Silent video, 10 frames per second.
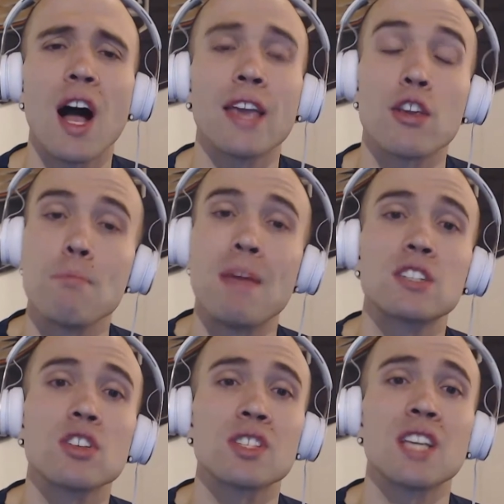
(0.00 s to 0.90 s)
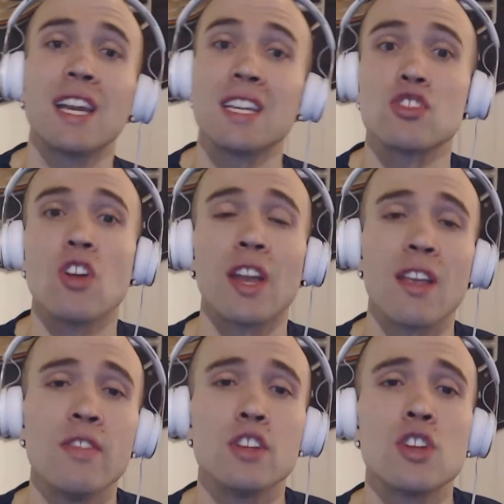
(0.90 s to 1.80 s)
Your mental side is not in
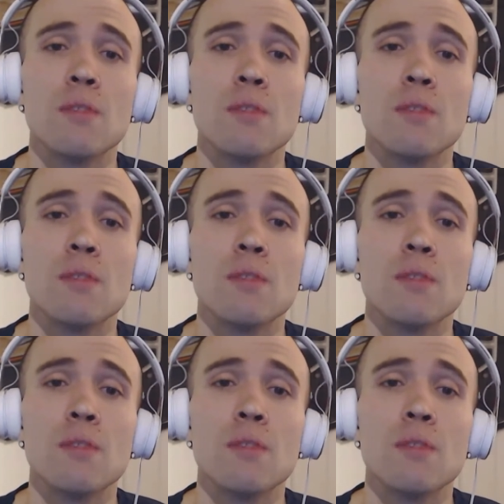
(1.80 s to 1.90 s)
the gym